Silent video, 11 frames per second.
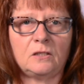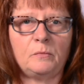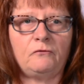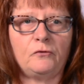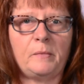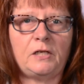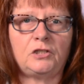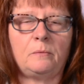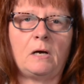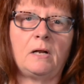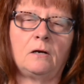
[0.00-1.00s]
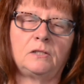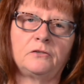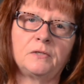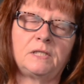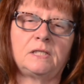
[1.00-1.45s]
some information about how
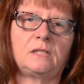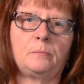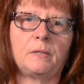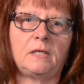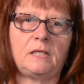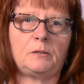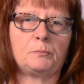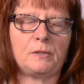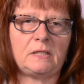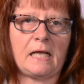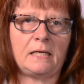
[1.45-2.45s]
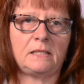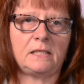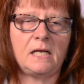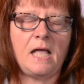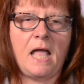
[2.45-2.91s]
different disabilities present